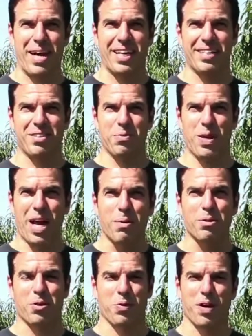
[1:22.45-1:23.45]
and
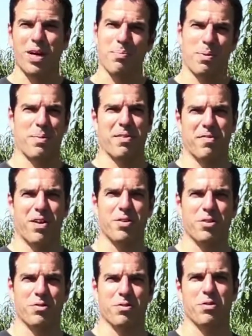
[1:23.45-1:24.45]
ultimately we all had to work for my
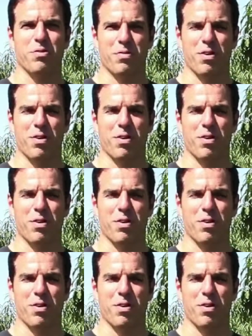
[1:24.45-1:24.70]
dad. So,